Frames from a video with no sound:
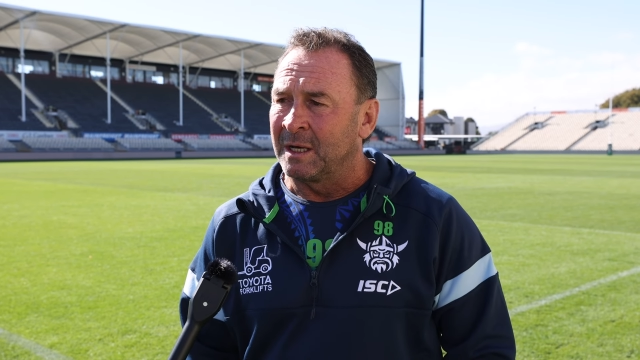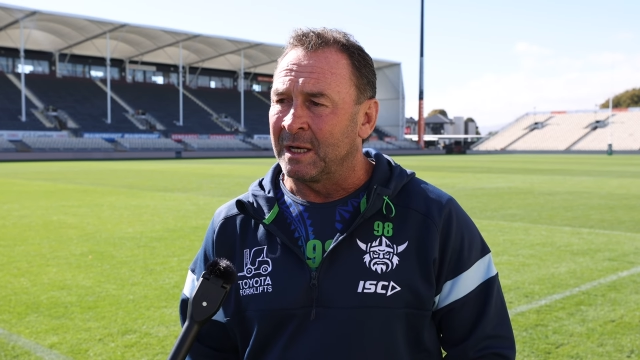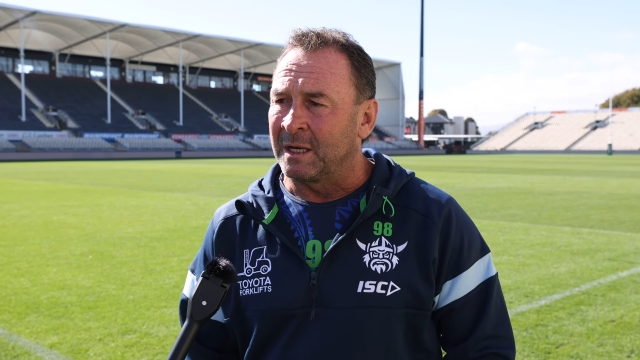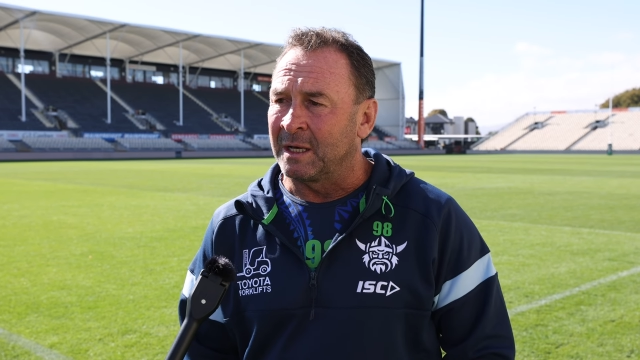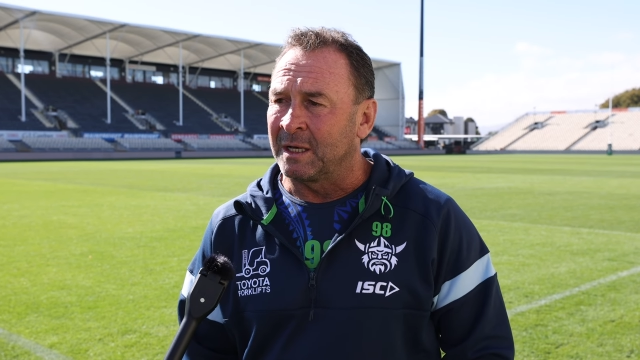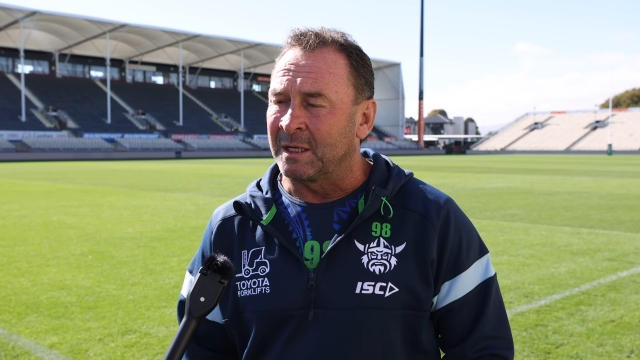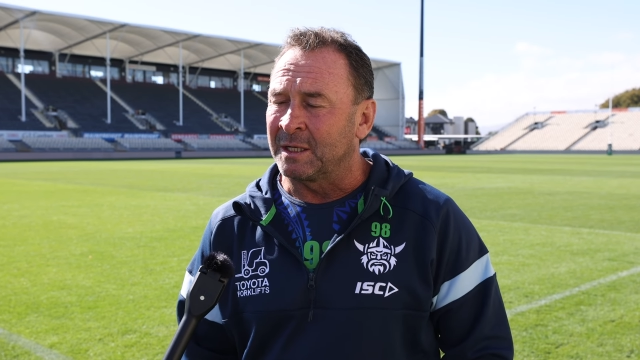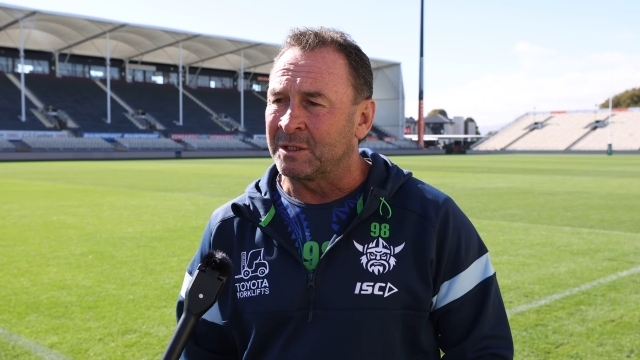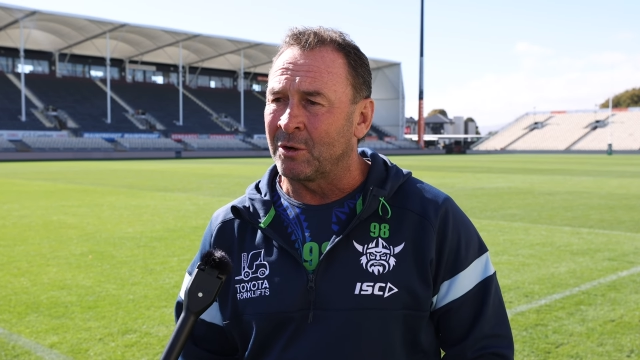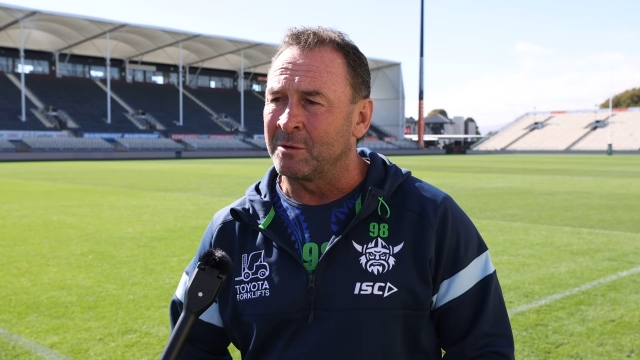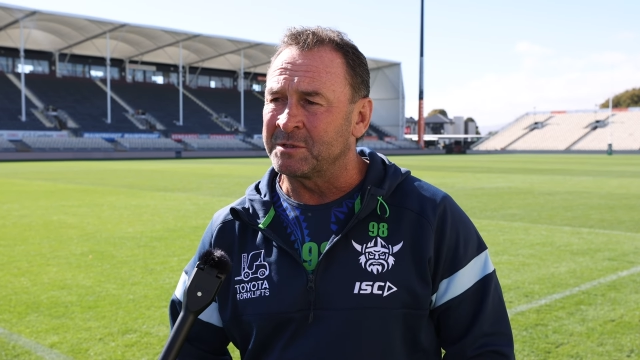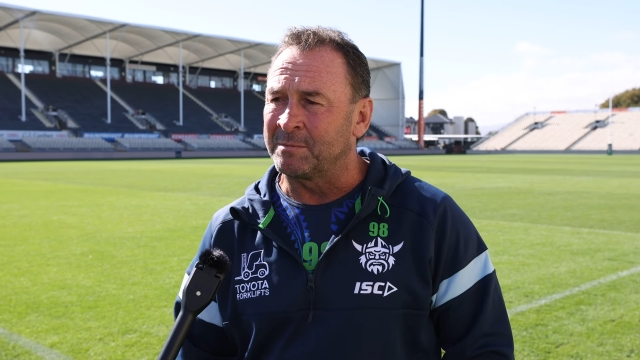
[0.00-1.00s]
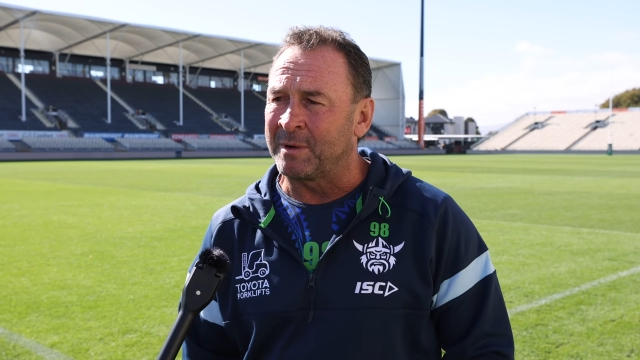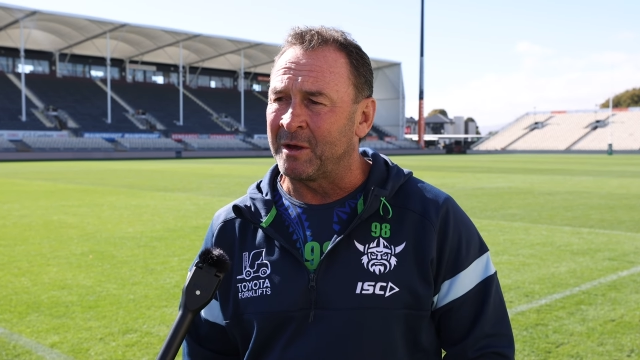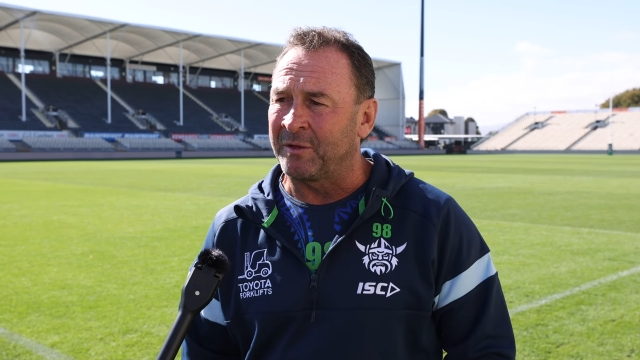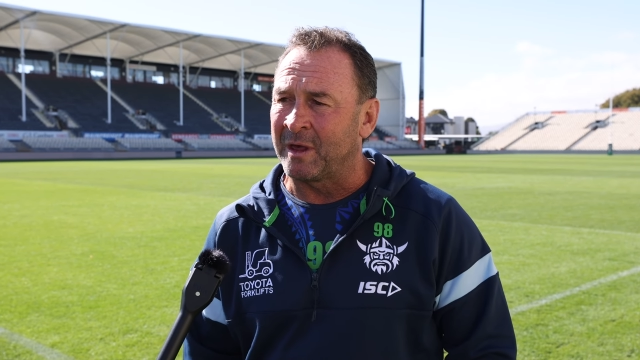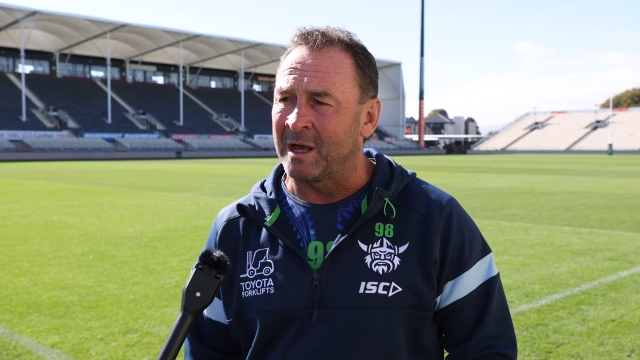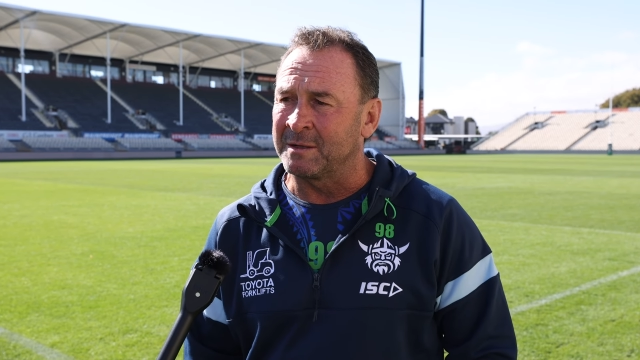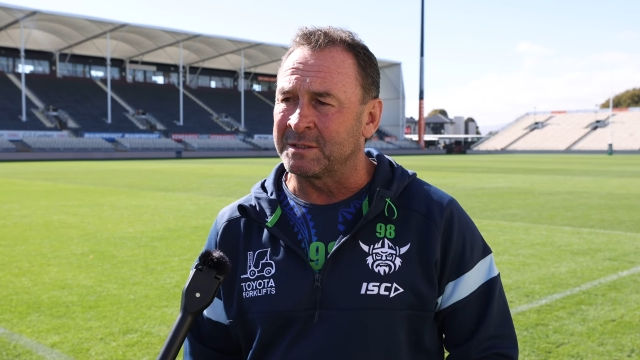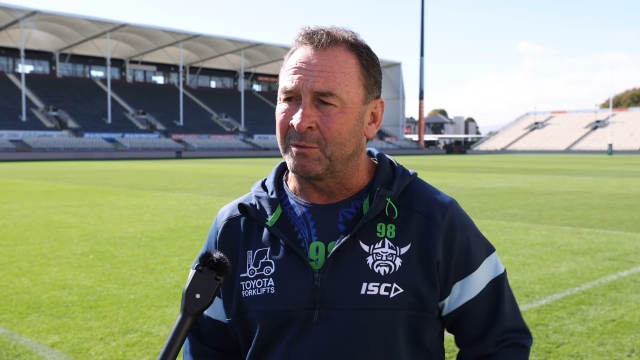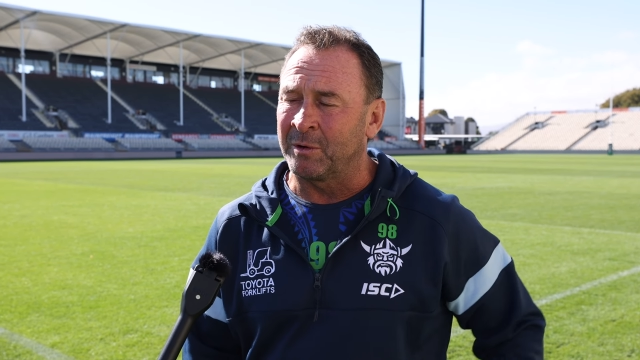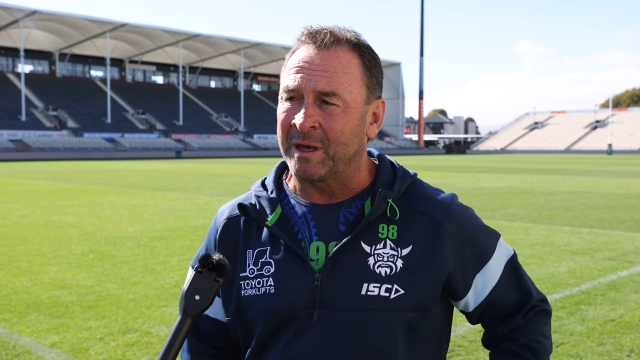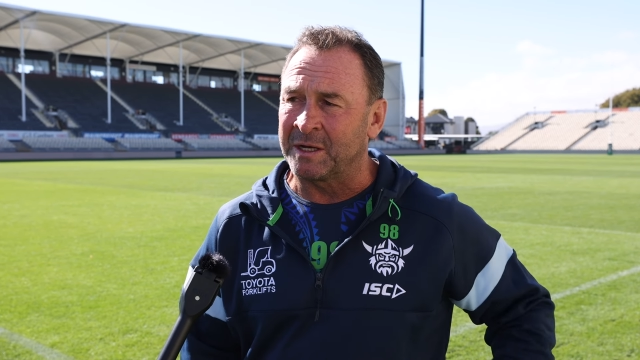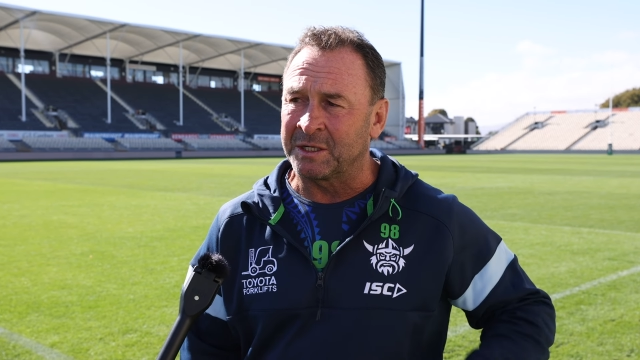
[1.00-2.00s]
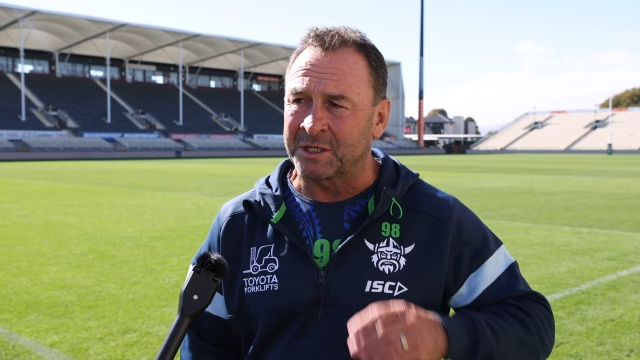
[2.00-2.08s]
uh, times in both games there we had